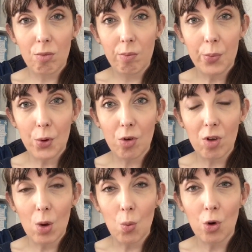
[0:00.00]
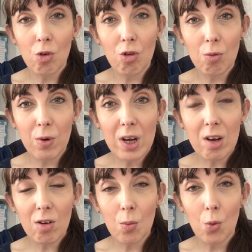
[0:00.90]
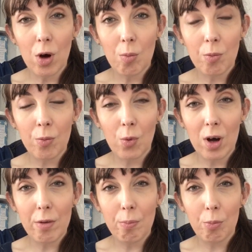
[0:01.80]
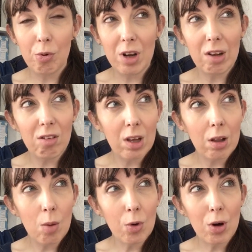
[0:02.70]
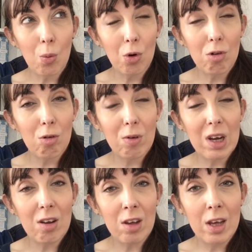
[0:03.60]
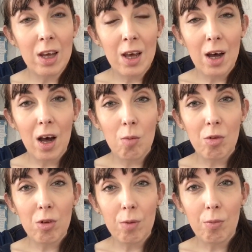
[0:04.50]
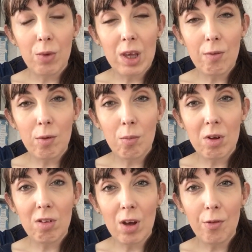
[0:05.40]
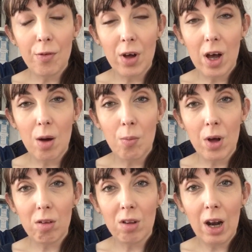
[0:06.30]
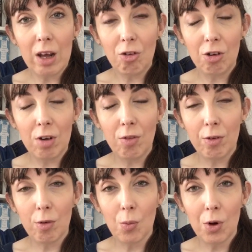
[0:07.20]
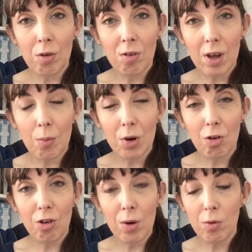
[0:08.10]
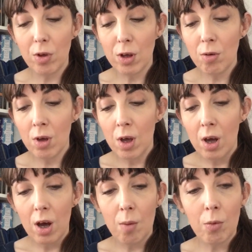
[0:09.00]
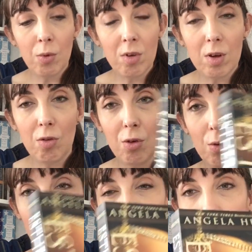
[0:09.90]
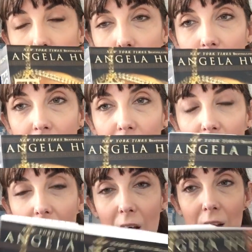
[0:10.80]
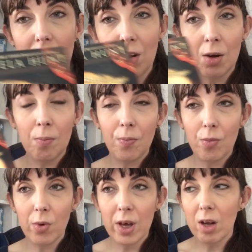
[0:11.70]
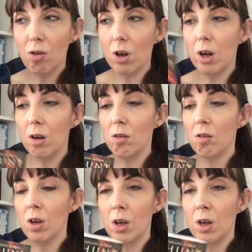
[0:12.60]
books I want to read and what I'm predicting that I'm going to want to read. So I'm giving myself a selection of different ones I'm going to share with you. The ones I've still not finished: Esther by Angela Hunt.